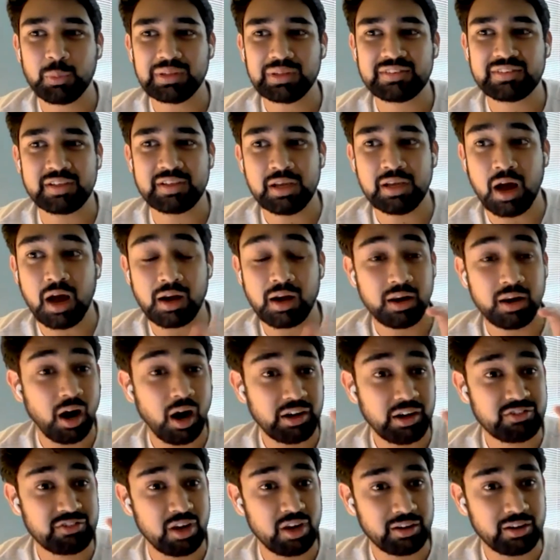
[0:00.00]
will see a
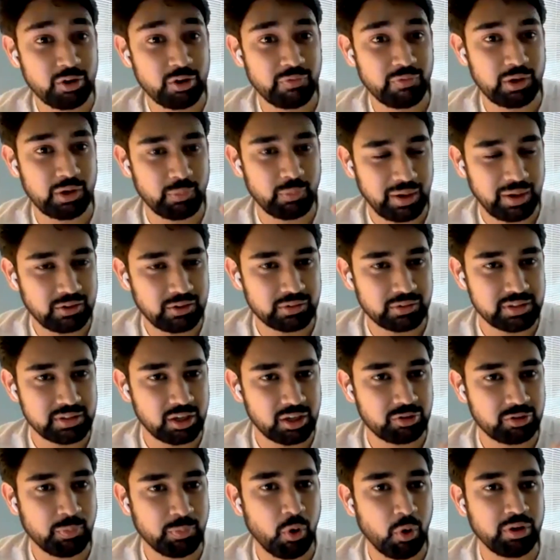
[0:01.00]
large chunk of it went to the
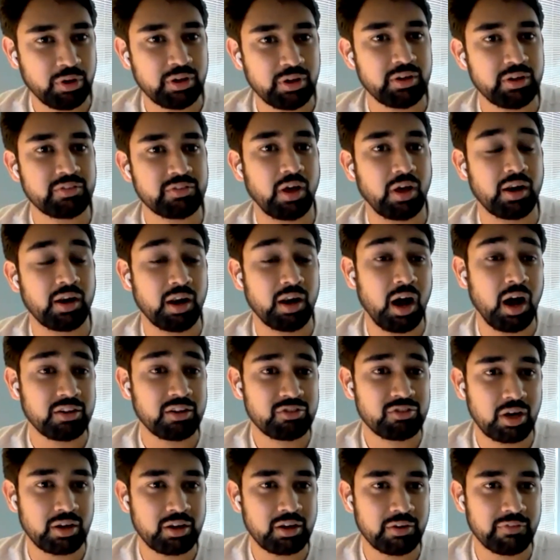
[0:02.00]
exporters, a large
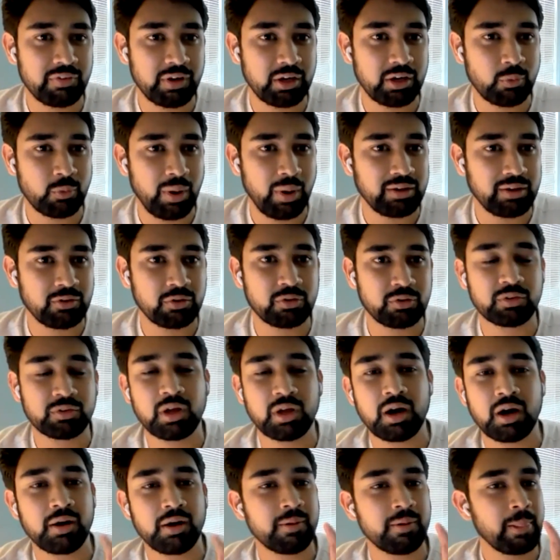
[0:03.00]
chunk of it went to
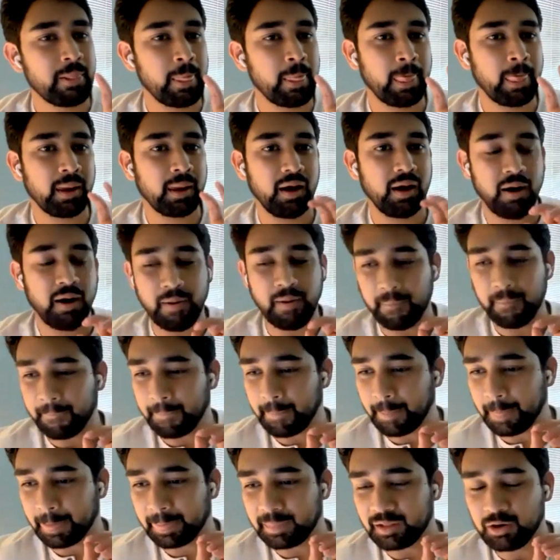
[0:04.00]
the
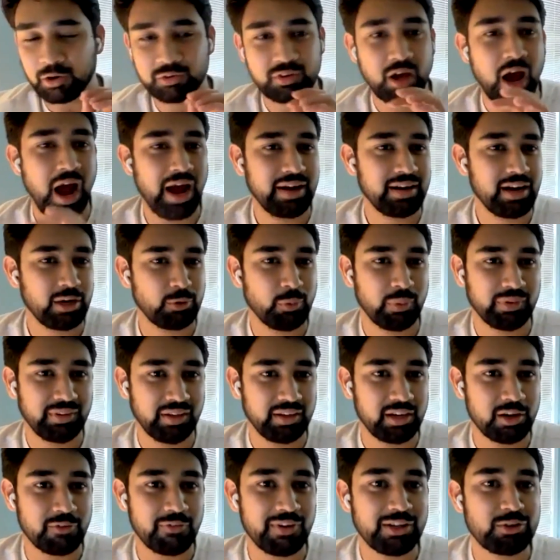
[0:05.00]
the high net worth
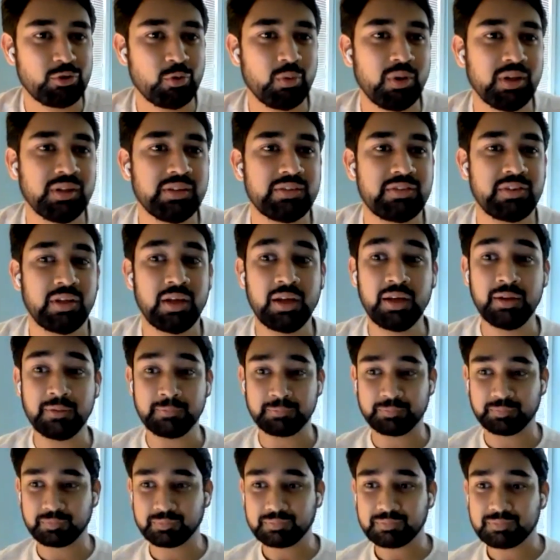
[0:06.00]
individuals.
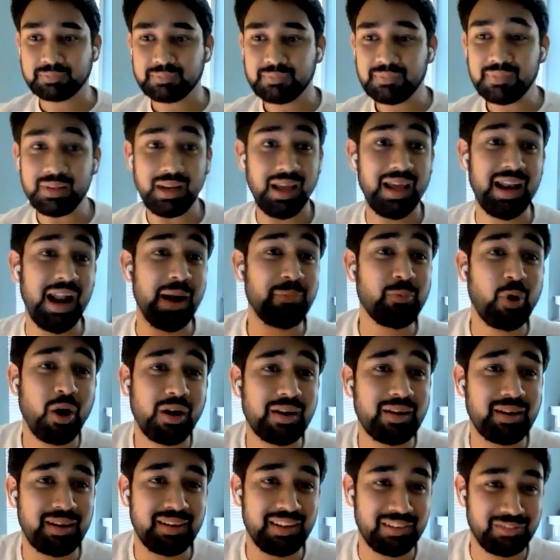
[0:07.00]
And
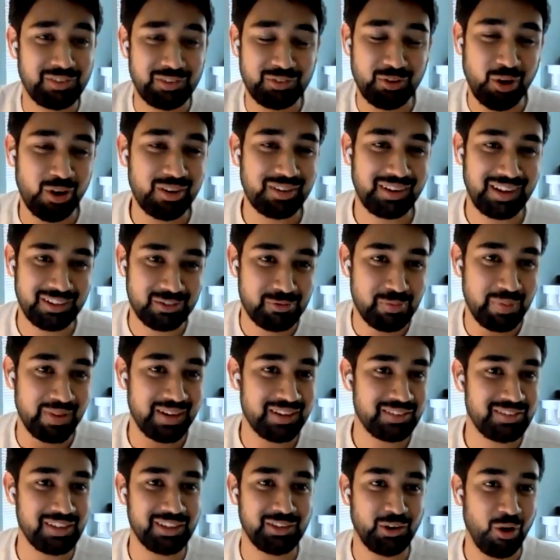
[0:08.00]
this is not
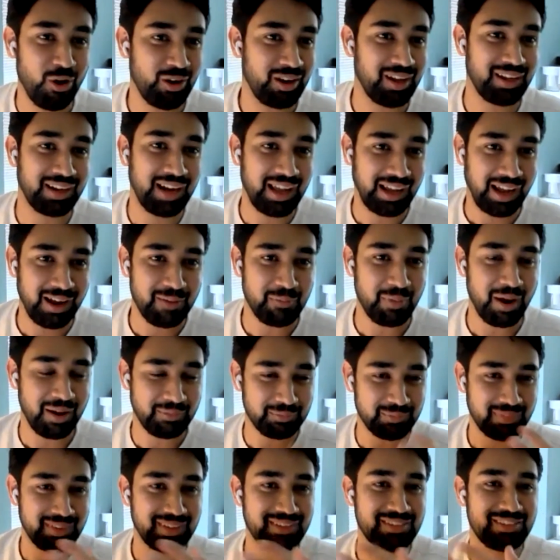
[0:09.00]
conspiracy talking. Like
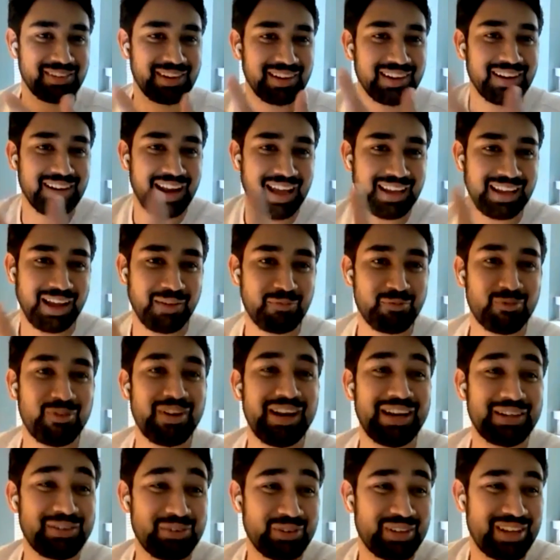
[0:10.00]
I'm
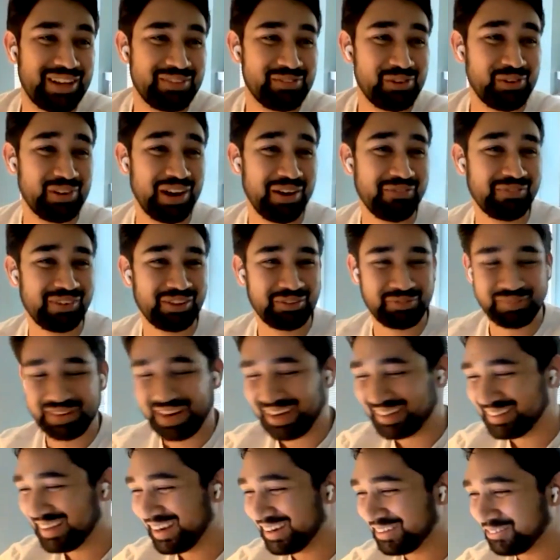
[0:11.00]
willing to give you numbers
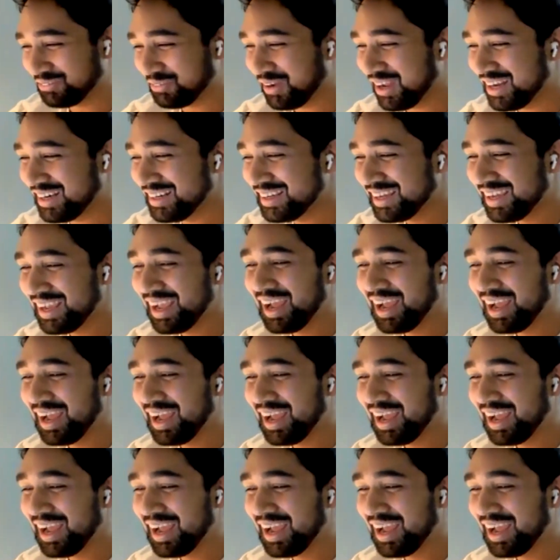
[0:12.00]
behind that as well.